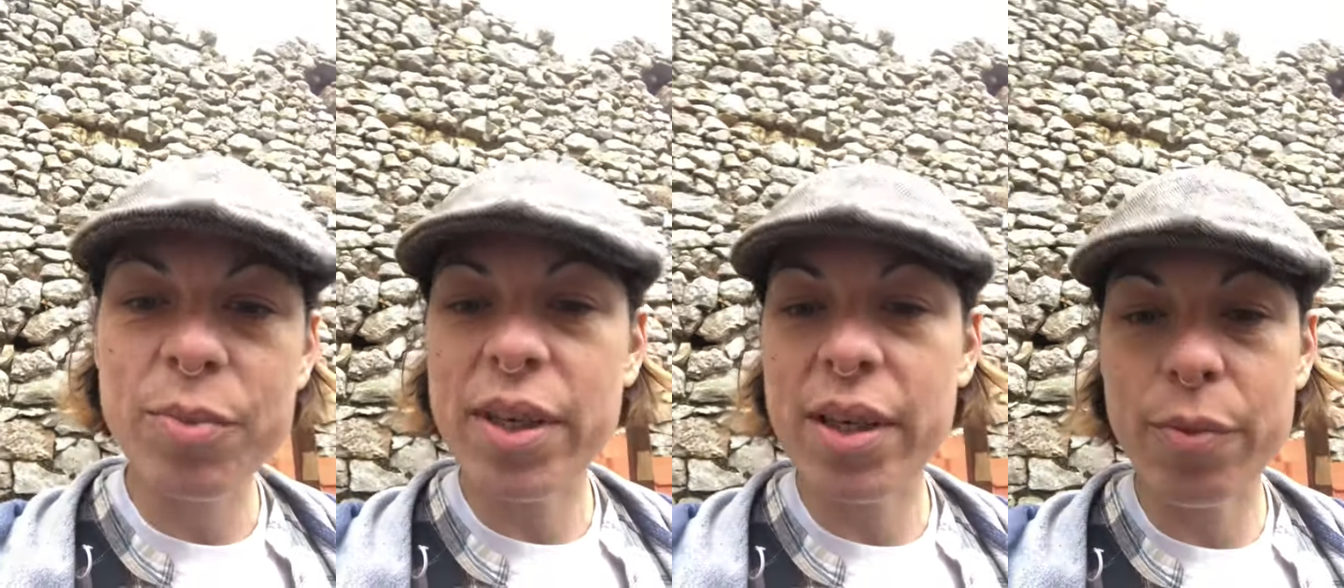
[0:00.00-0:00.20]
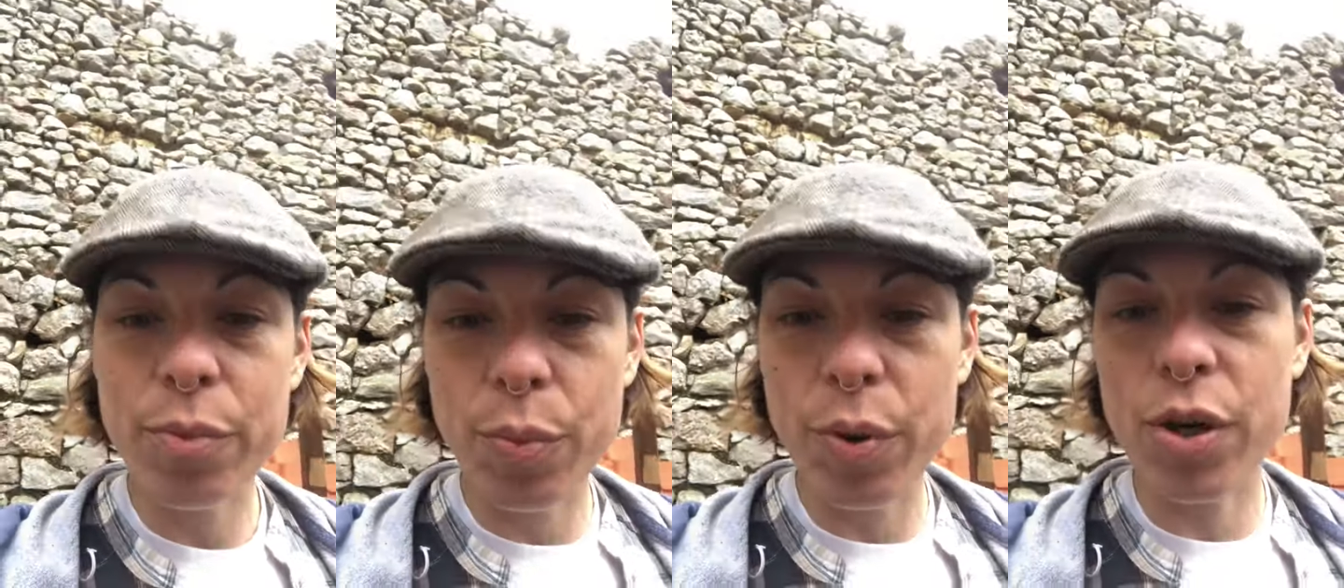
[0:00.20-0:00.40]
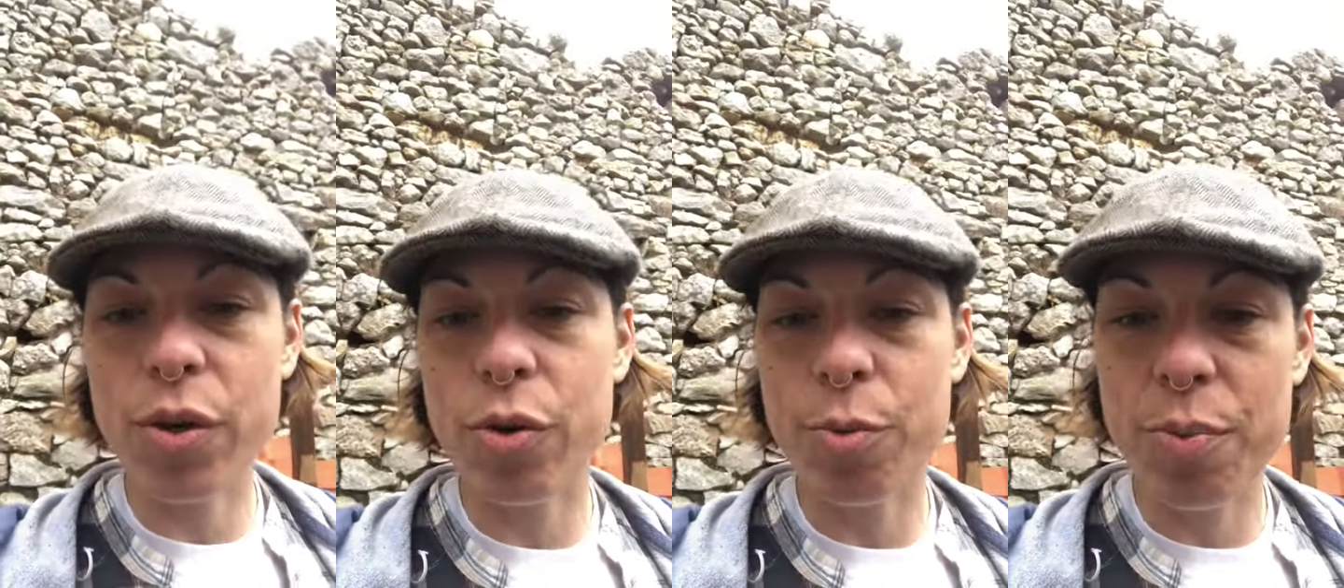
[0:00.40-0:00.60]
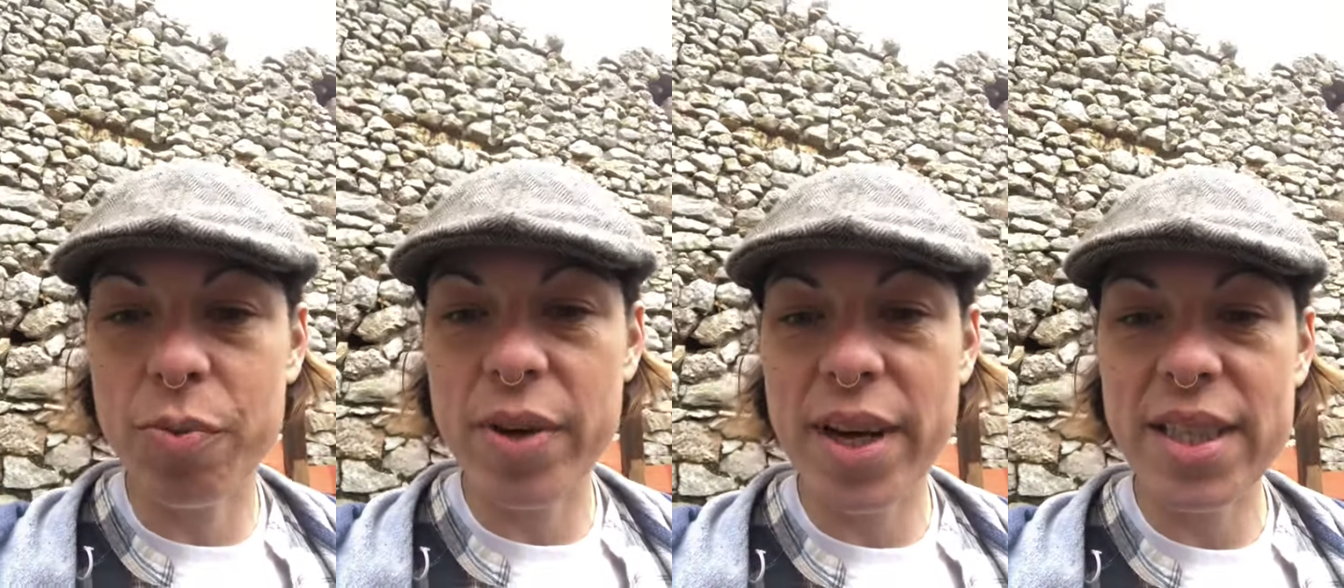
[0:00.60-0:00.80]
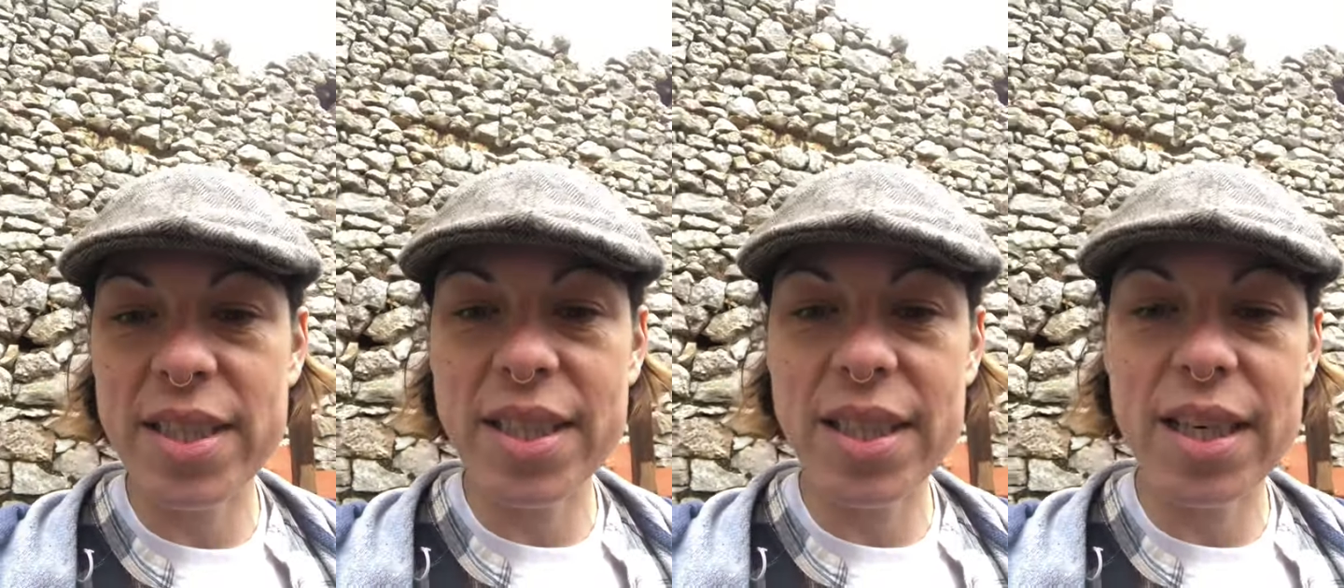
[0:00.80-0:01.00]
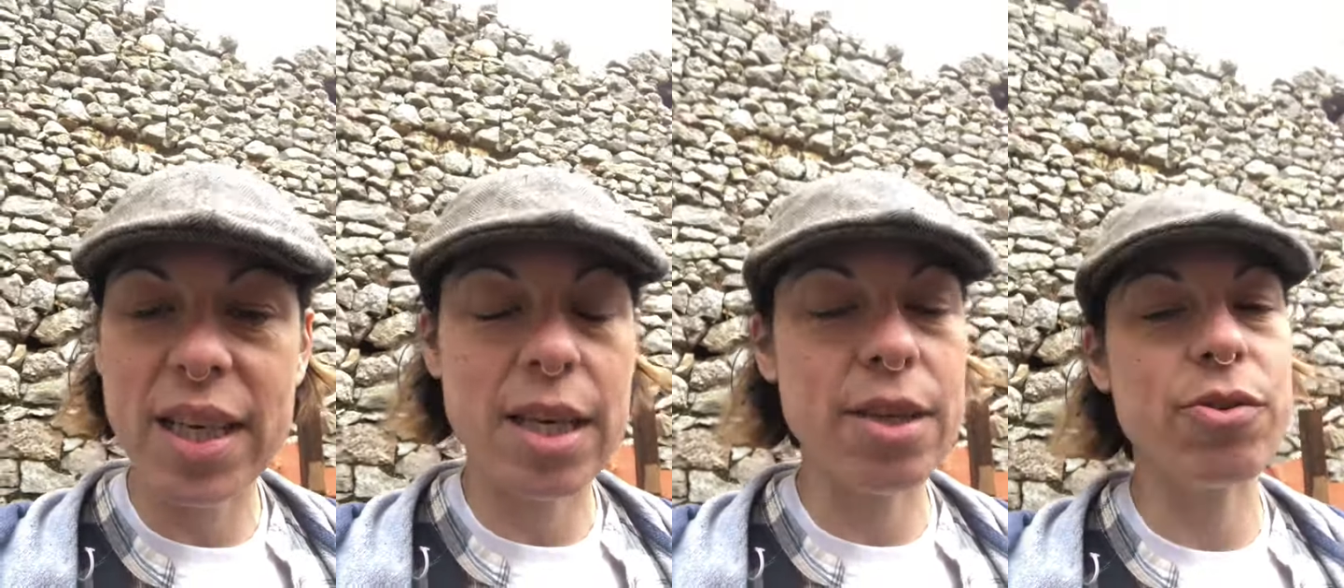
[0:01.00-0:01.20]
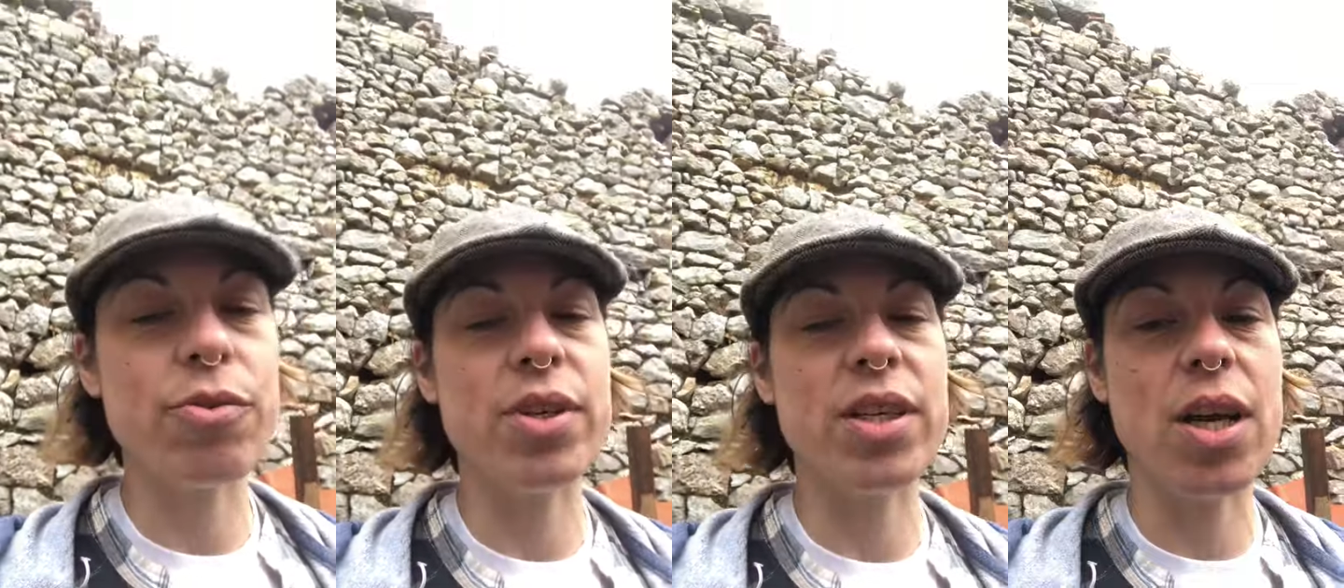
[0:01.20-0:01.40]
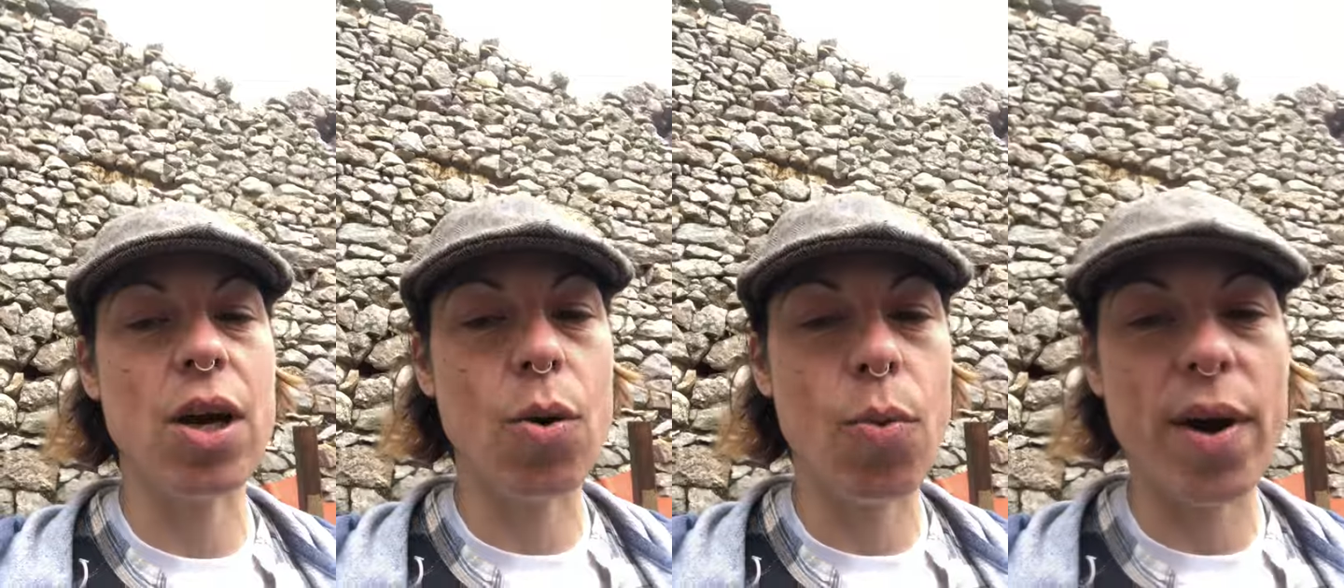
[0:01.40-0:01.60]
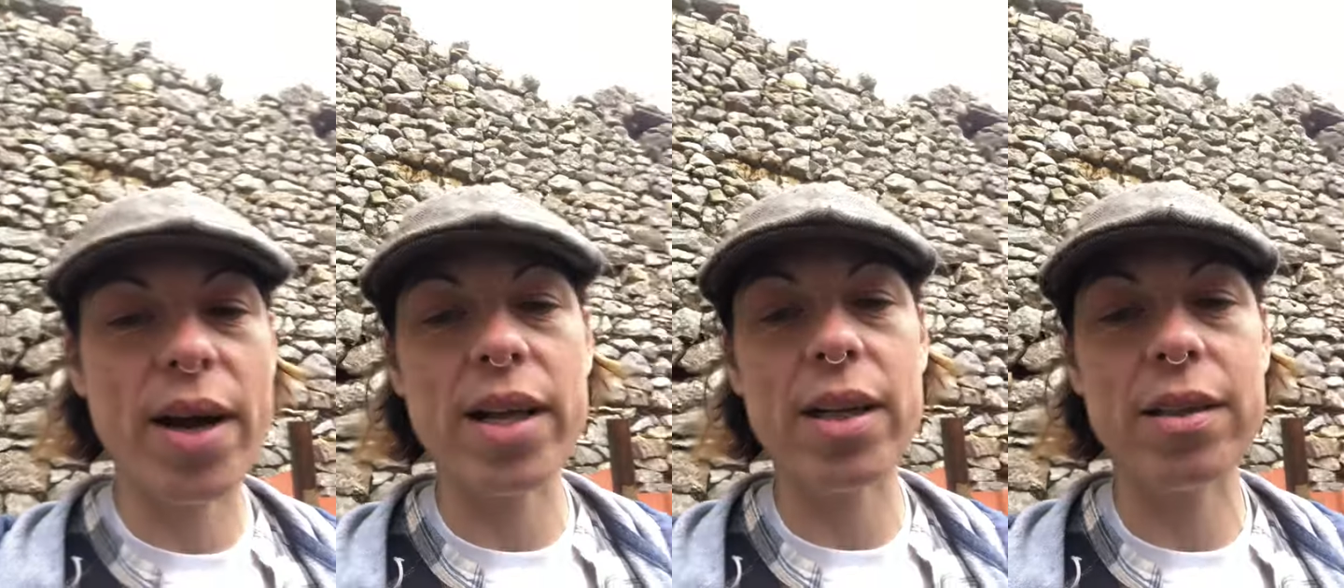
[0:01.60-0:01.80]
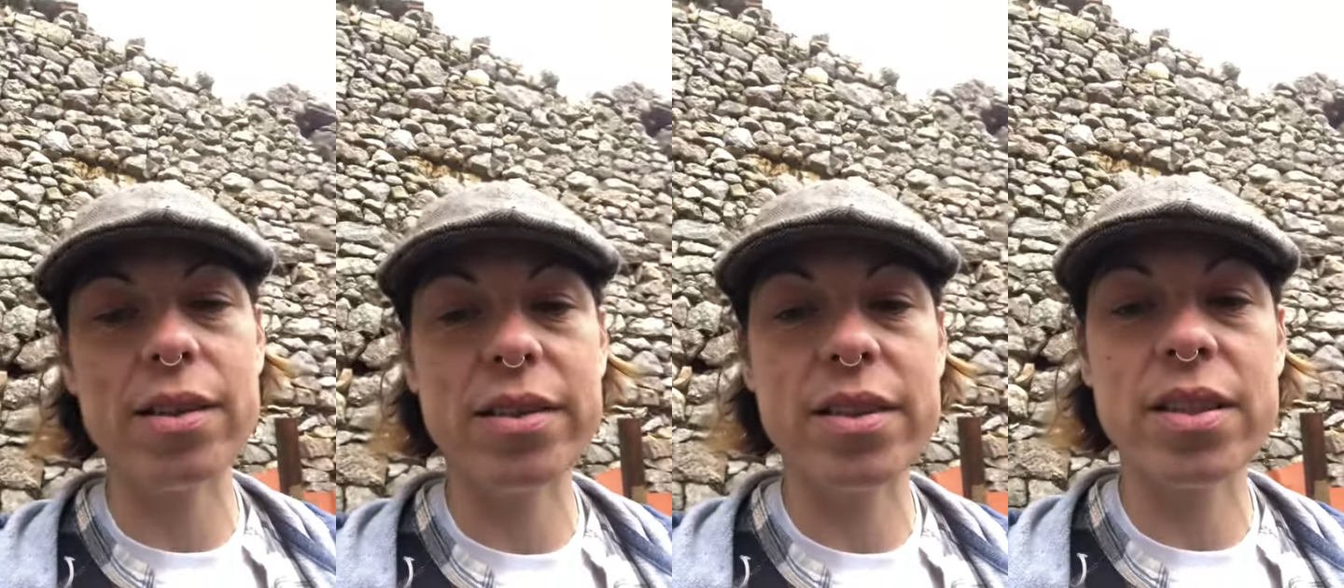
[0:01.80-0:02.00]
We recuperate it either in our
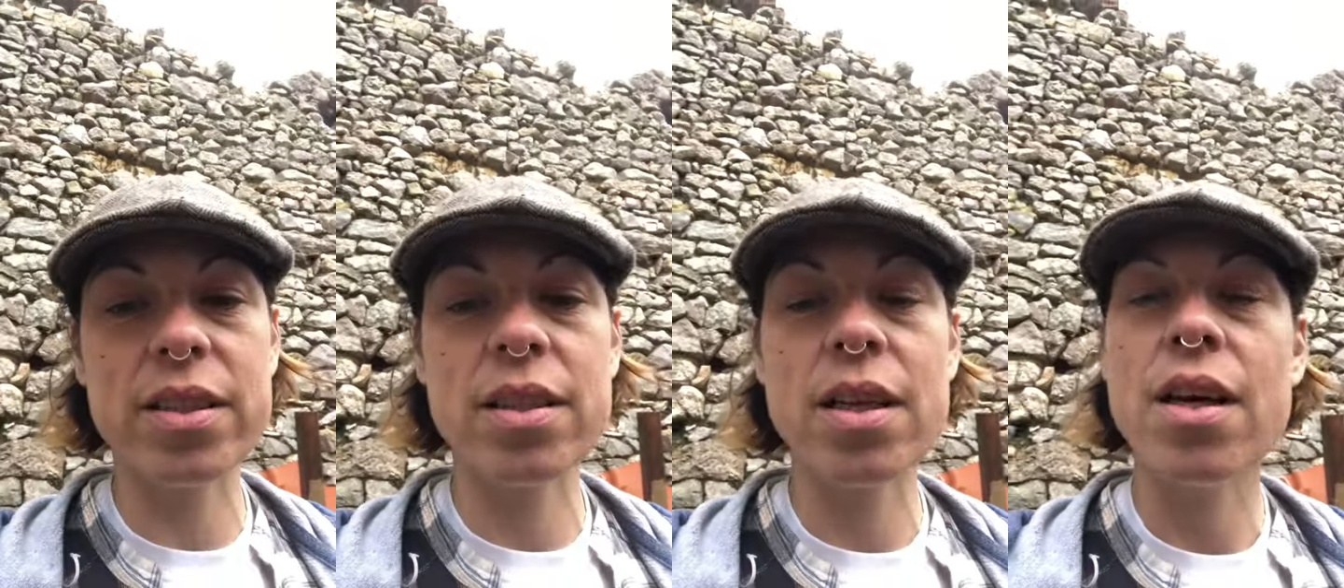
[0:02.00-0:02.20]
wells